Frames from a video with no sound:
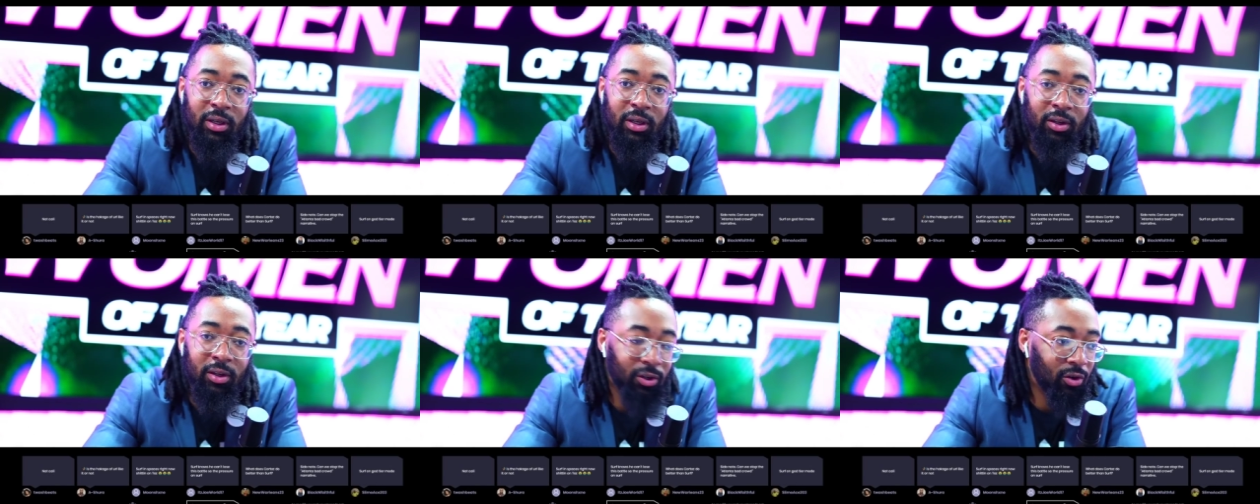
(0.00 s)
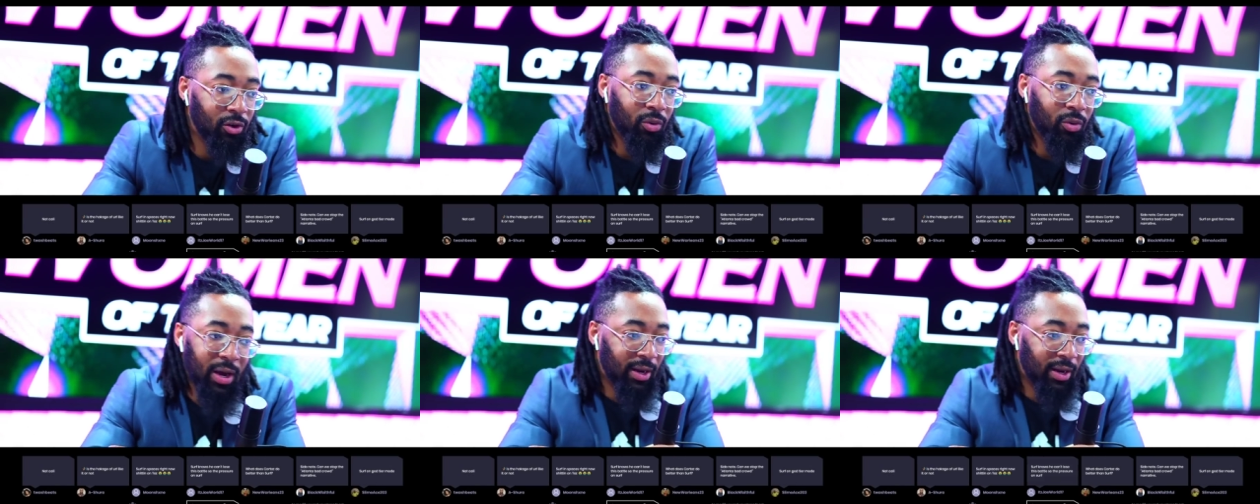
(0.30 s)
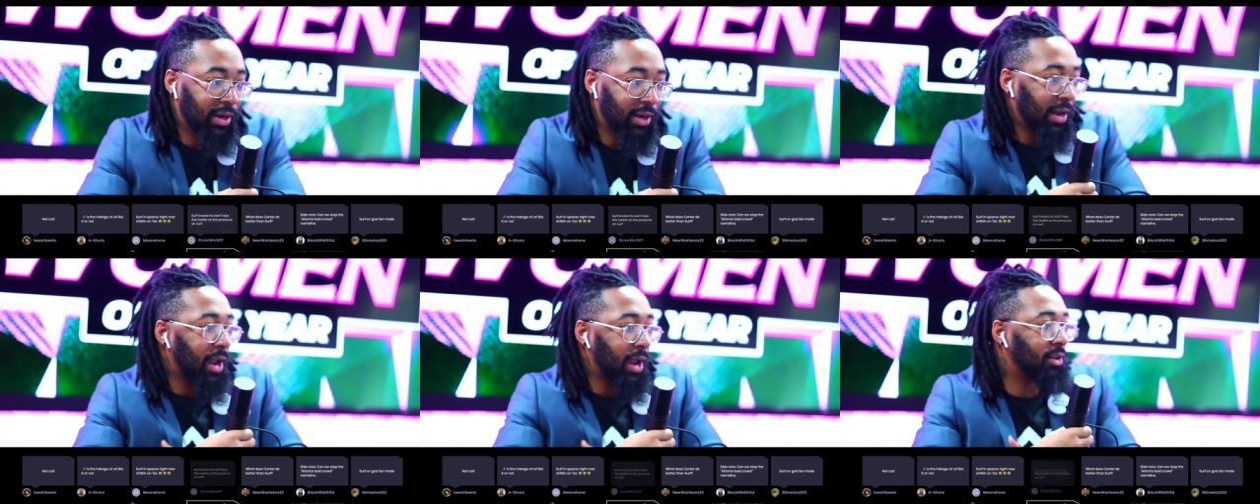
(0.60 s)
You don't got to
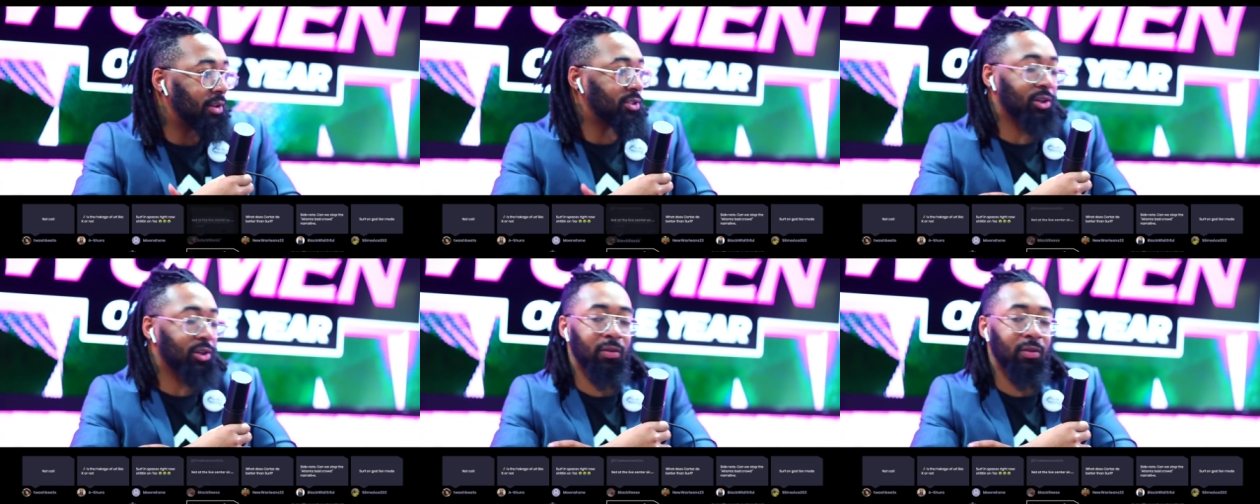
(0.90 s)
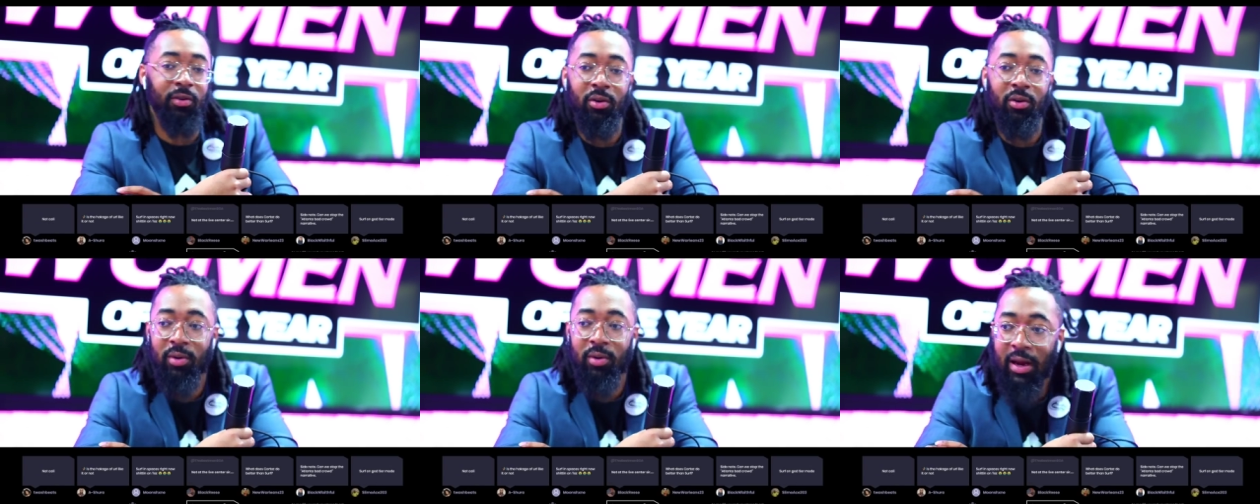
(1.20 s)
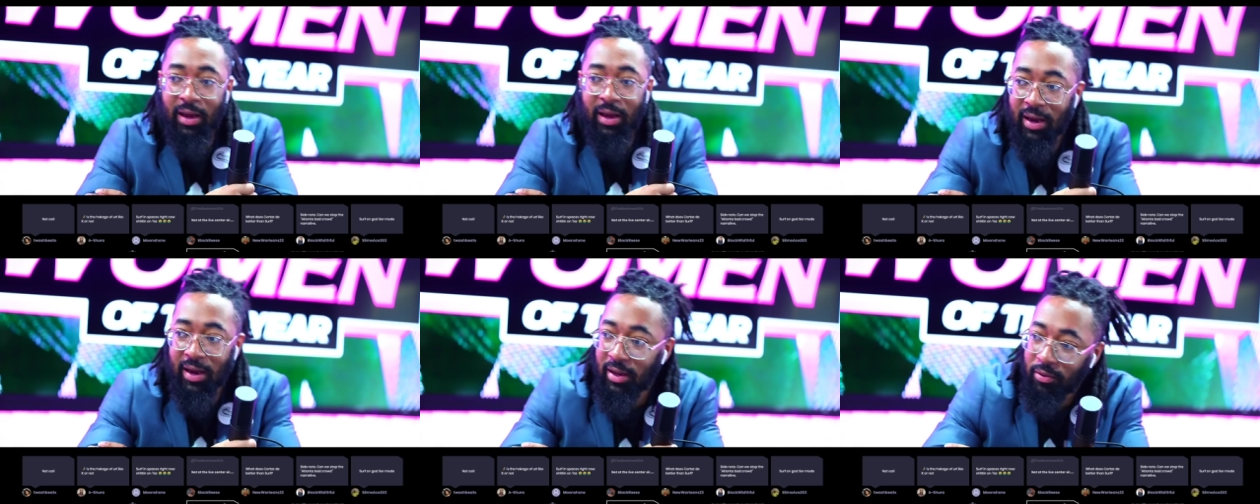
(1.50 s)
like surf. You don't got to
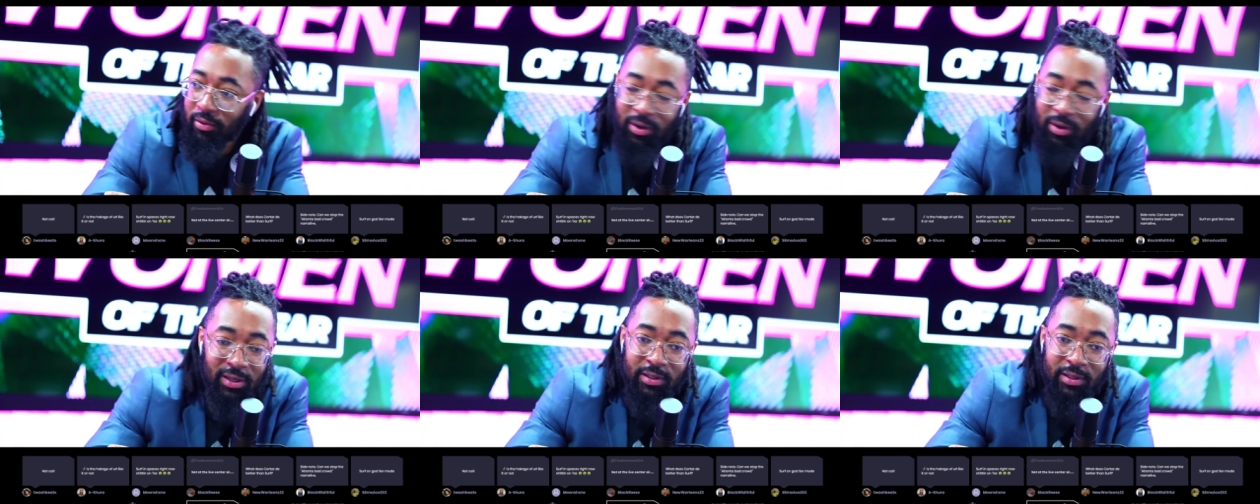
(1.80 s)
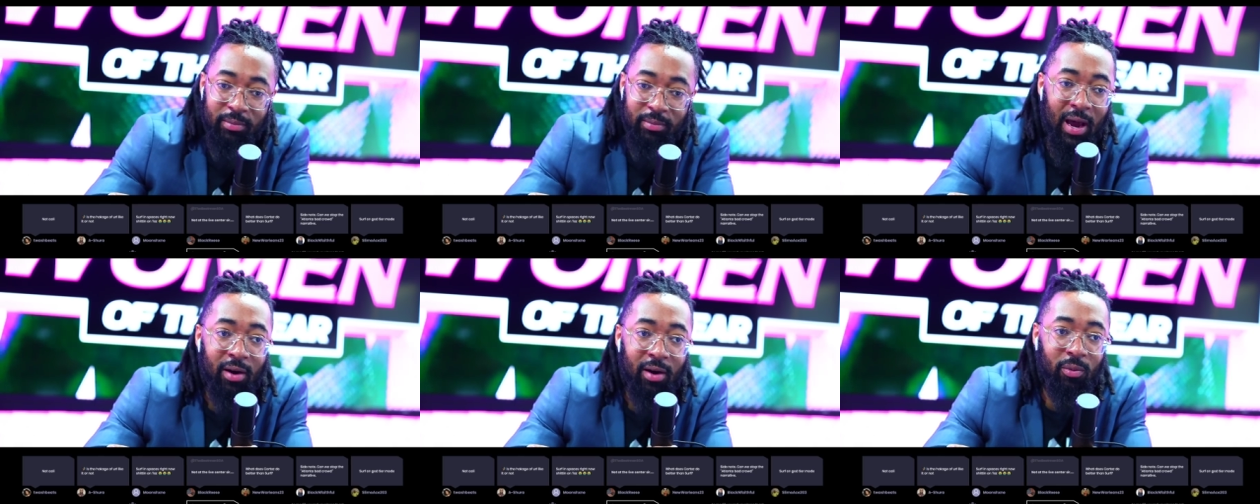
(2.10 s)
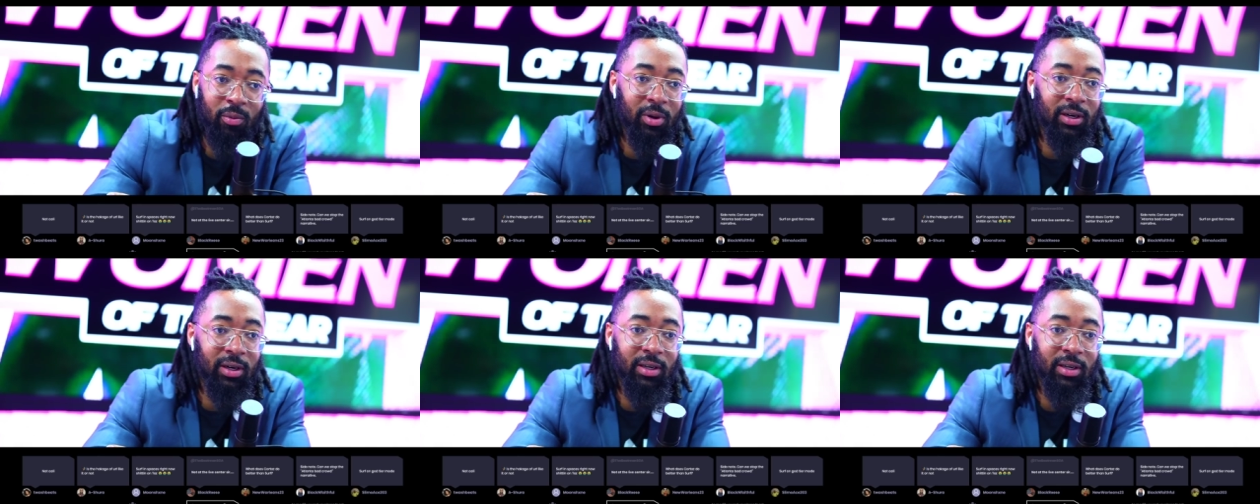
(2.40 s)
hate. It doesn't matter
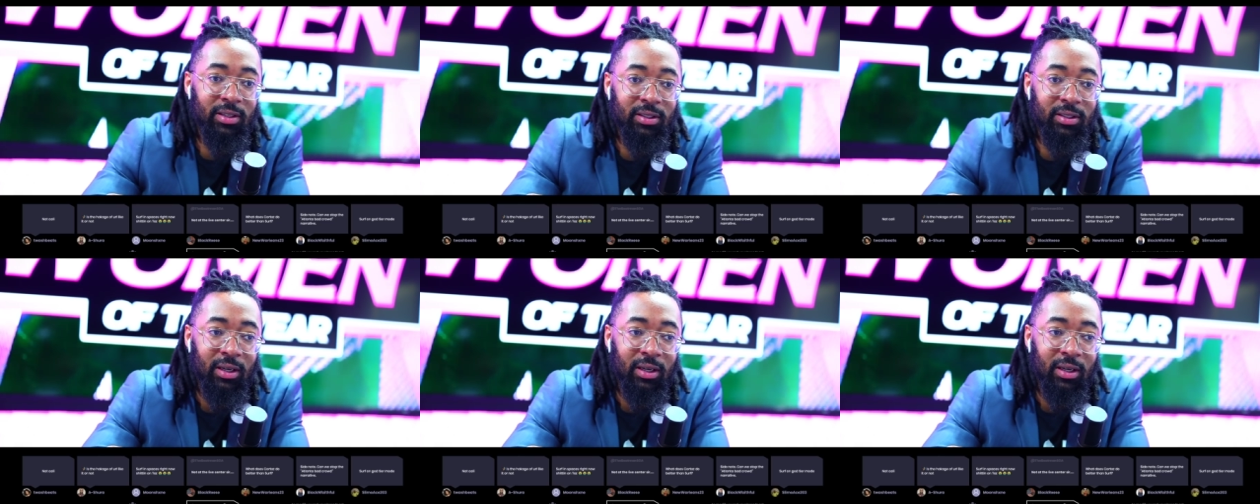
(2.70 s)
what it is.